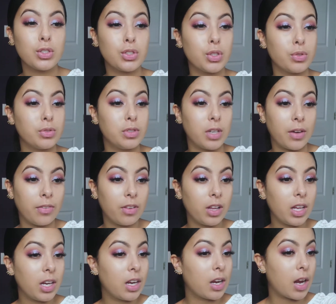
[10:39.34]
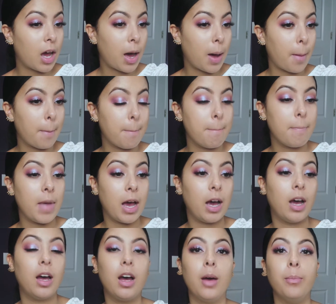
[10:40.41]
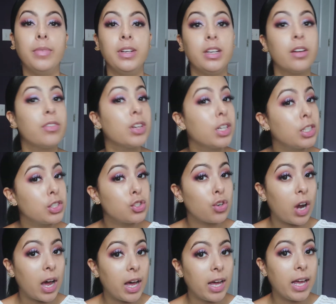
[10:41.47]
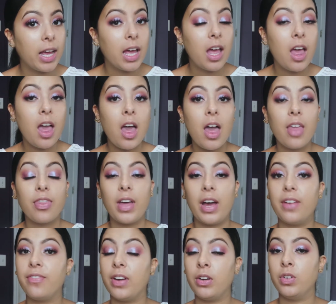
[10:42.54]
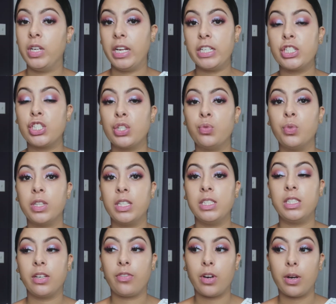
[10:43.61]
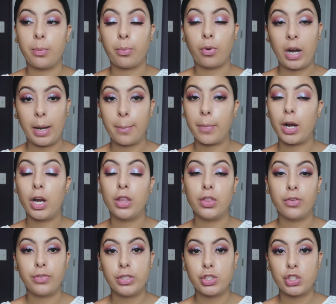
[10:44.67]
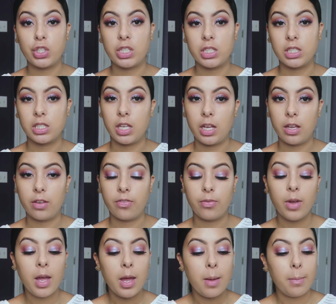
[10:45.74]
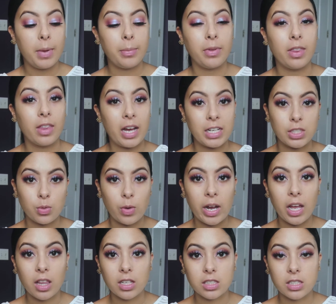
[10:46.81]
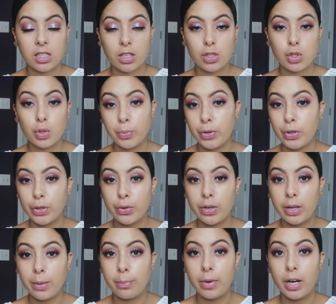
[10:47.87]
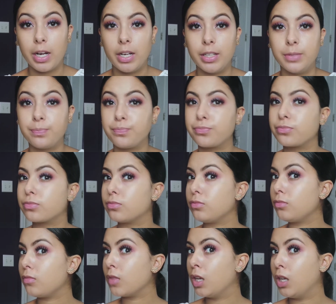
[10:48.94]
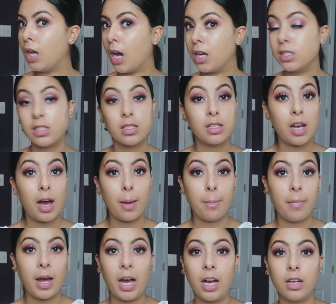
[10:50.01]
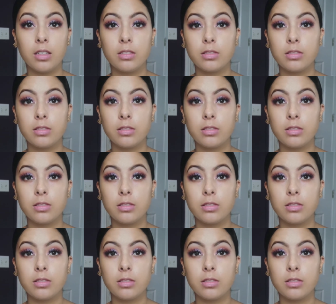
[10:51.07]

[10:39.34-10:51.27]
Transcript: So definitely not matte. I'm definitely gonna try that foundation with a different primer in the future to see if maybe that's why it looks super dewy, but yeah, it's not matte.